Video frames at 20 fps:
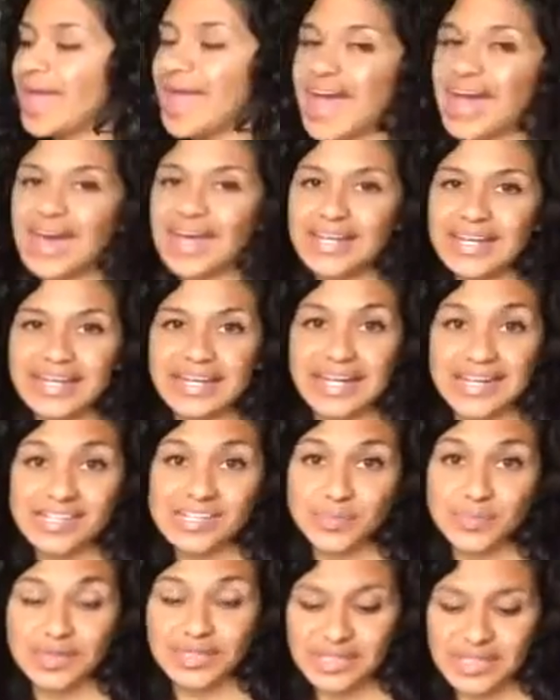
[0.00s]
had an
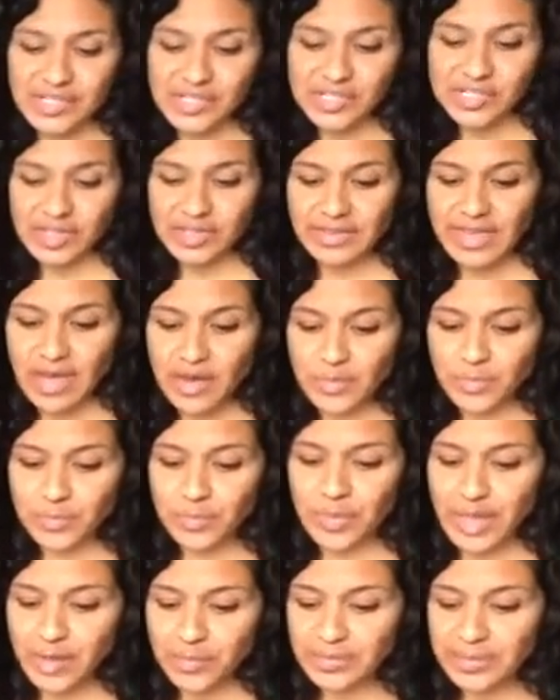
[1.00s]
explanation.
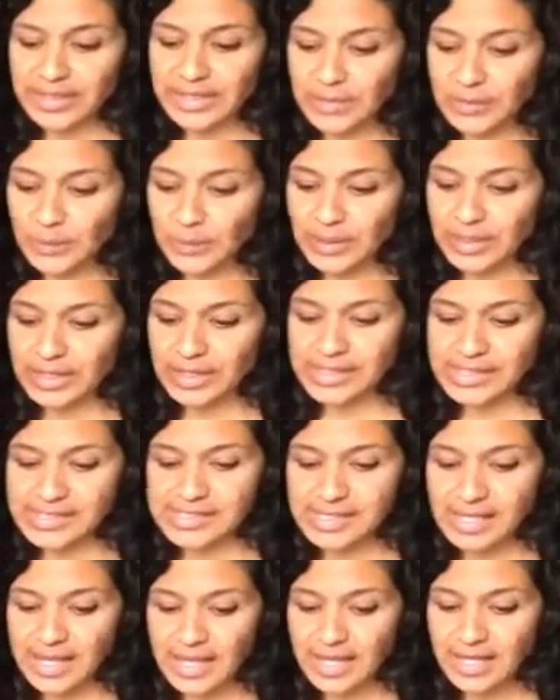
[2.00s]
That really
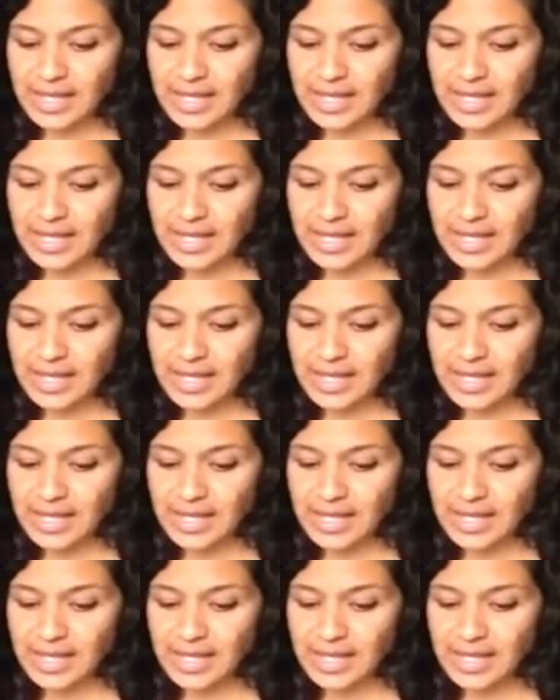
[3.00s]
worked.